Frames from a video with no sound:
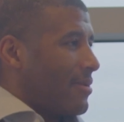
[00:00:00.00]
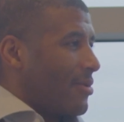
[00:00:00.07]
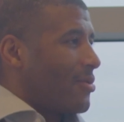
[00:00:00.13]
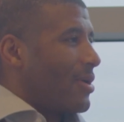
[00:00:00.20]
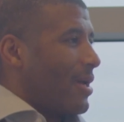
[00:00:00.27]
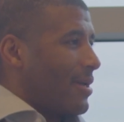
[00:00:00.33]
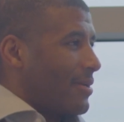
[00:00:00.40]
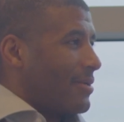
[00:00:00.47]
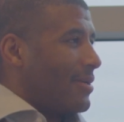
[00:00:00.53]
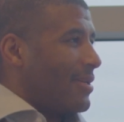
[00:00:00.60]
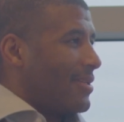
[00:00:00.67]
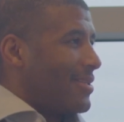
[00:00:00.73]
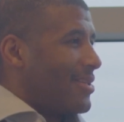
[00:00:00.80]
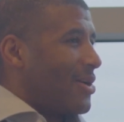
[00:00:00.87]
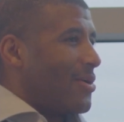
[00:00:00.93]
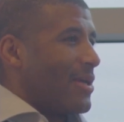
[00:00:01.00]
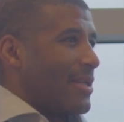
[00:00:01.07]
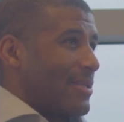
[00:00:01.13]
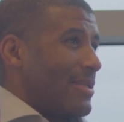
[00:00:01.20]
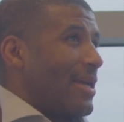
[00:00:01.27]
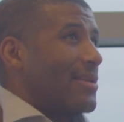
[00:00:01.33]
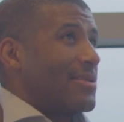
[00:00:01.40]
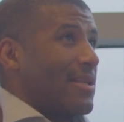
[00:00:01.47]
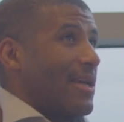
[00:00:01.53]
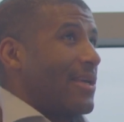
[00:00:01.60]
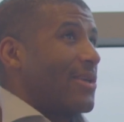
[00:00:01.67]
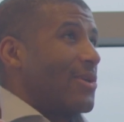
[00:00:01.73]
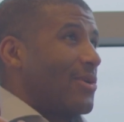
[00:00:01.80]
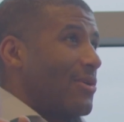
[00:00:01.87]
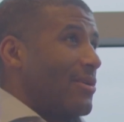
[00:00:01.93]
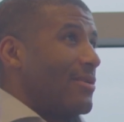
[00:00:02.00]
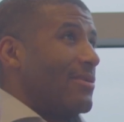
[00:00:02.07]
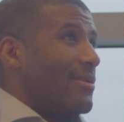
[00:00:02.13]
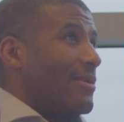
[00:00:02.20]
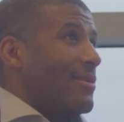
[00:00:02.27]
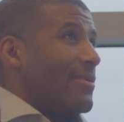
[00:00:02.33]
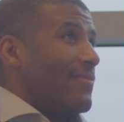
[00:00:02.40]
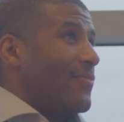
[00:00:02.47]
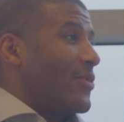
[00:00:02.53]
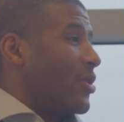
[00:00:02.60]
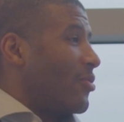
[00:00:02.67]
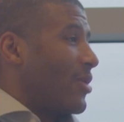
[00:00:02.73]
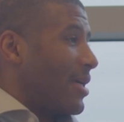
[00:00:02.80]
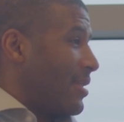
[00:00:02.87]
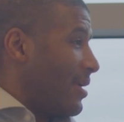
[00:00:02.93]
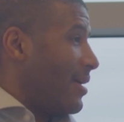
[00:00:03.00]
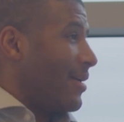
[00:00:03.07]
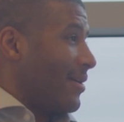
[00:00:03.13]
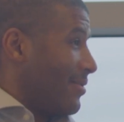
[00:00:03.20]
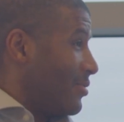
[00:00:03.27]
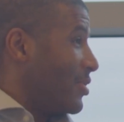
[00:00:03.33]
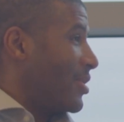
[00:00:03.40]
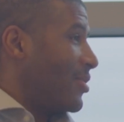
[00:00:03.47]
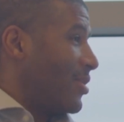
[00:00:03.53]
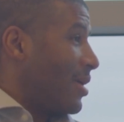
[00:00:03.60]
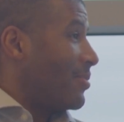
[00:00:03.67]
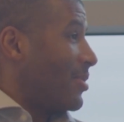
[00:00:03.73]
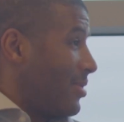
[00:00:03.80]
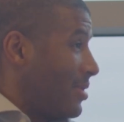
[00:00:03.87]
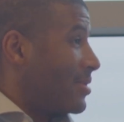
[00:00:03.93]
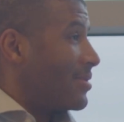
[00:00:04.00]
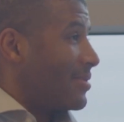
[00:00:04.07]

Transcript: Yeah. Okay. And so, and it sounds like you're, You're right there with your numbers.